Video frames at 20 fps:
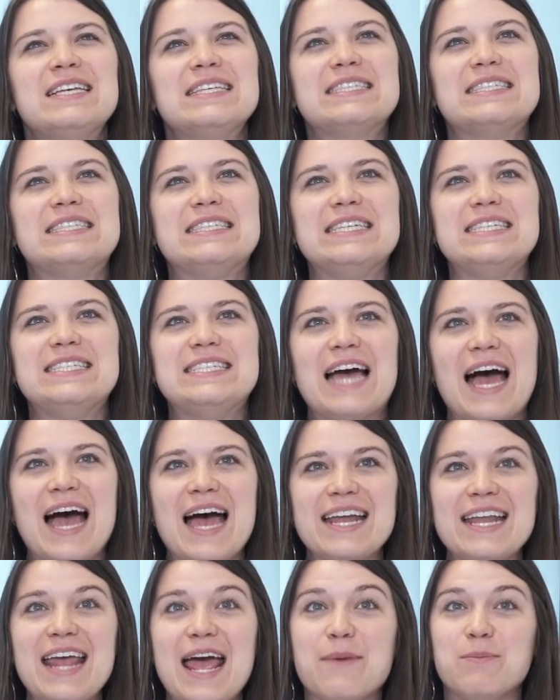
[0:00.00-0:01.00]

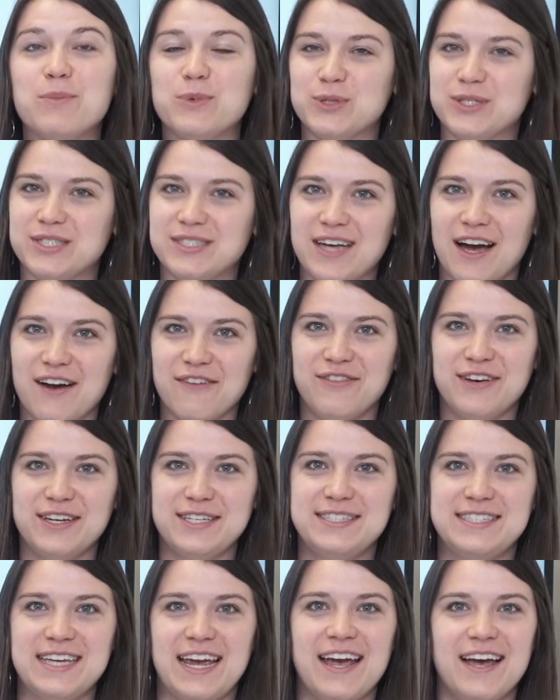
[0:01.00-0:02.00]
Zidane, and
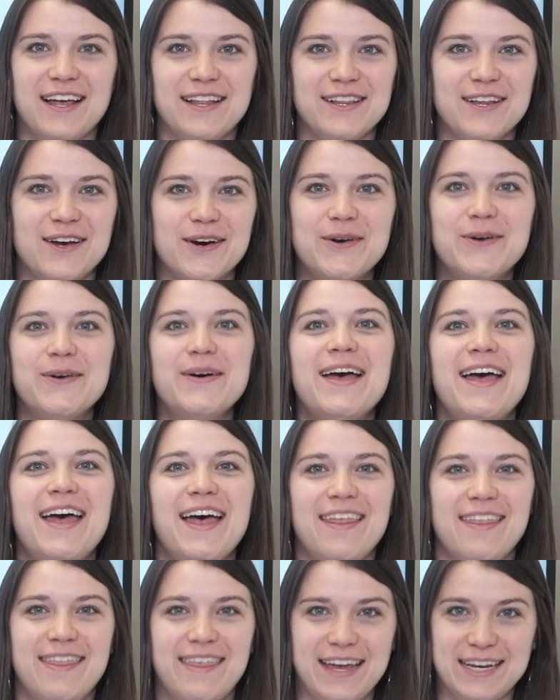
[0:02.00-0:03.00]
Mustafa say hello.
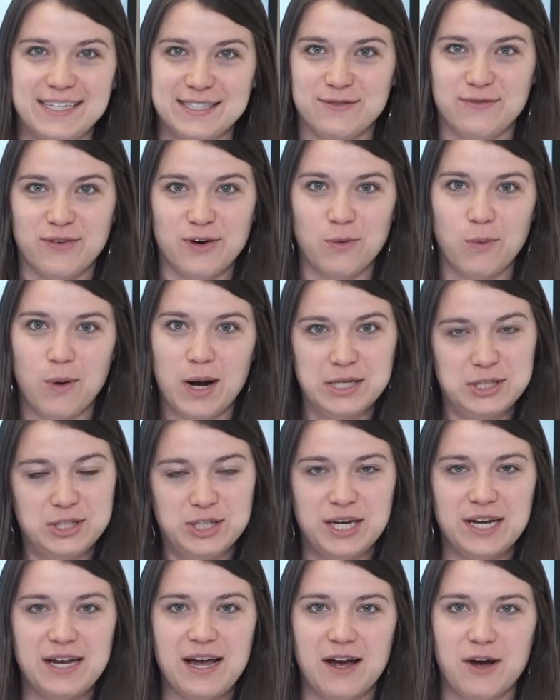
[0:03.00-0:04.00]
Thanks for
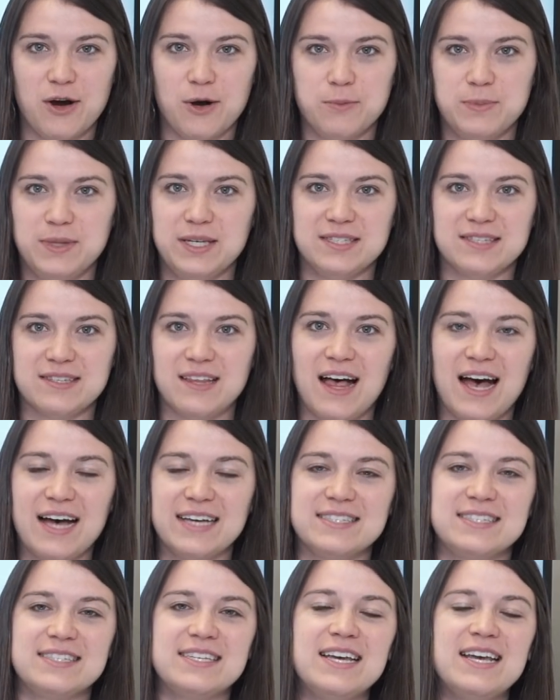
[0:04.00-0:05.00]
watching. I hope this
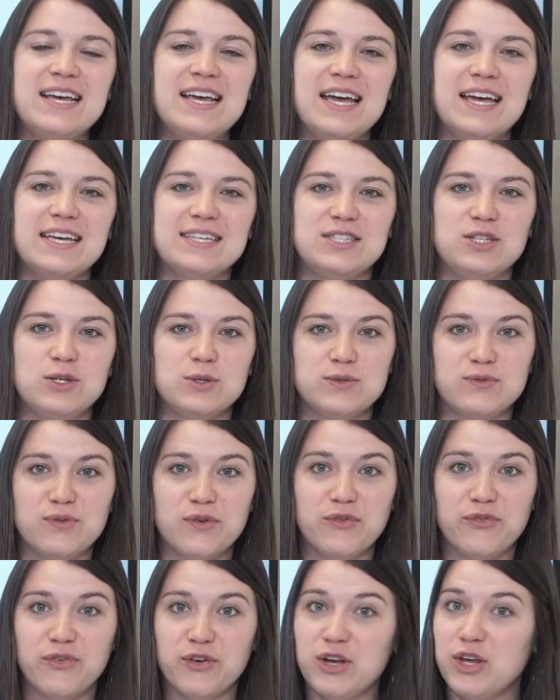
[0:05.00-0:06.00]
class is
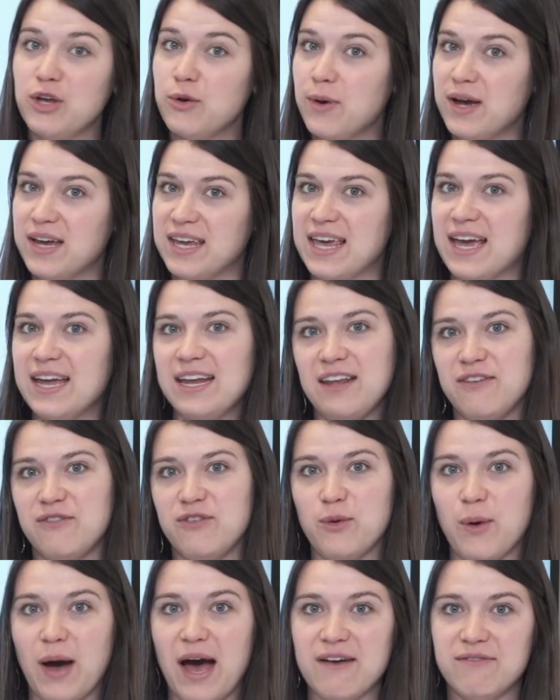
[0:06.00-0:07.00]
useful for you. Again,
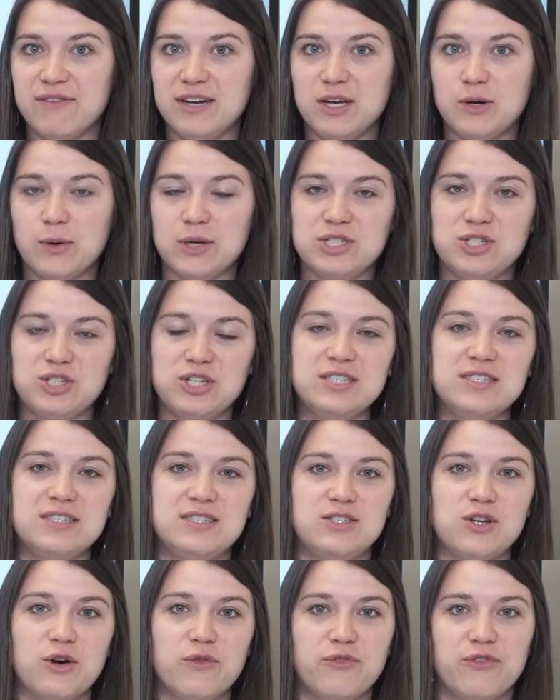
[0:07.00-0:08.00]
if you have any
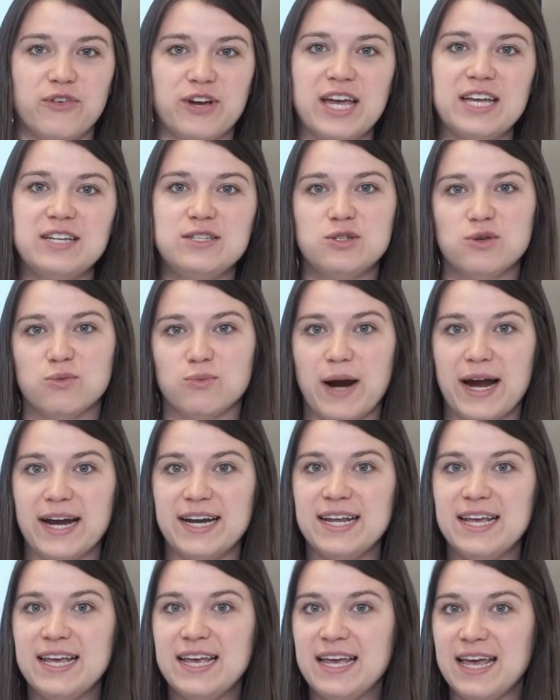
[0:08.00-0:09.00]
questions, don't forget to
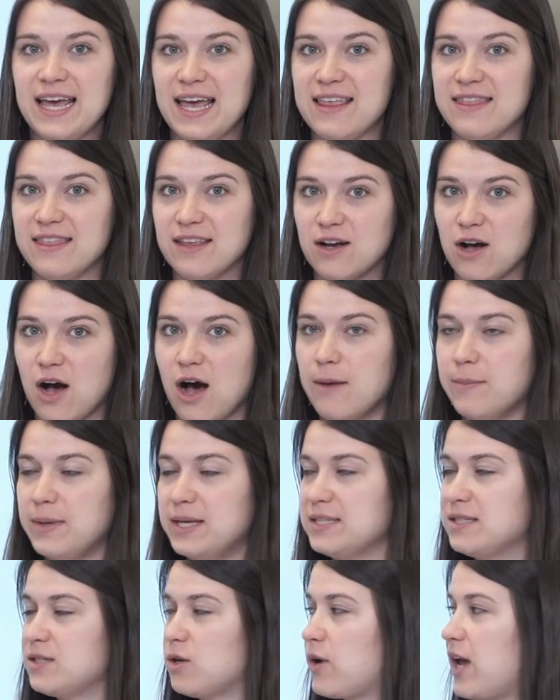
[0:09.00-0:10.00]
write in the
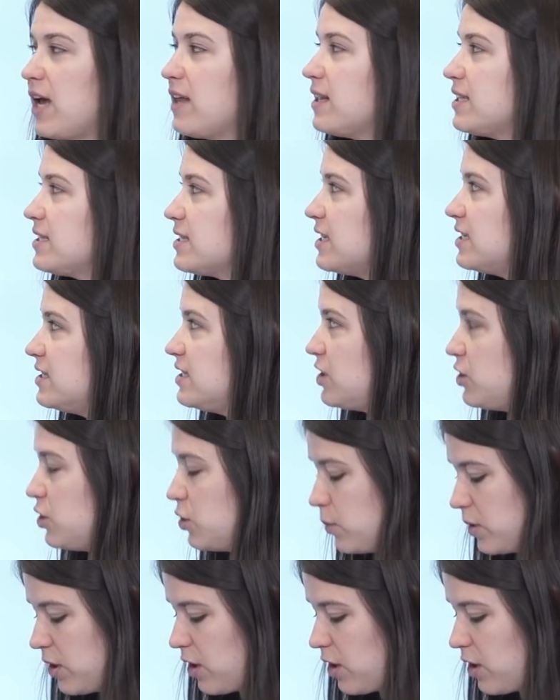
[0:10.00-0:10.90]
comments. Okay, let's continue with